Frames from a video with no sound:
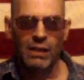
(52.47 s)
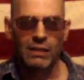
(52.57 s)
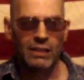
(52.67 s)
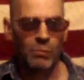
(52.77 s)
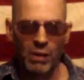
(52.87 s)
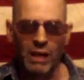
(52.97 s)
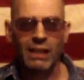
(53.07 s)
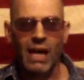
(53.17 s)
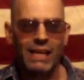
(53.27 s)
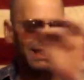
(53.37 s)
that the
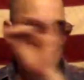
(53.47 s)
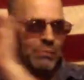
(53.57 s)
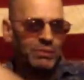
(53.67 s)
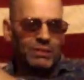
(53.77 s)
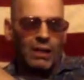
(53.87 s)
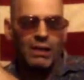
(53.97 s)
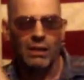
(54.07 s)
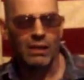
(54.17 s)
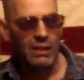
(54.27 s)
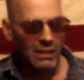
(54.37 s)
bloodline keeps
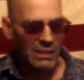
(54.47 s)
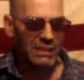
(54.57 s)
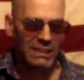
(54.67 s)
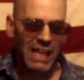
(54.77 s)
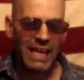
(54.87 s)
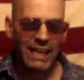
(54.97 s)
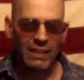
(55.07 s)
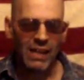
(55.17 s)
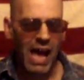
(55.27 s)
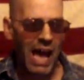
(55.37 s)
staying
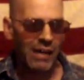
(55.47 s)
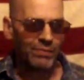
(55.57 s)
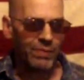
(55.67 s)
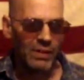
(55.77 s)
alive.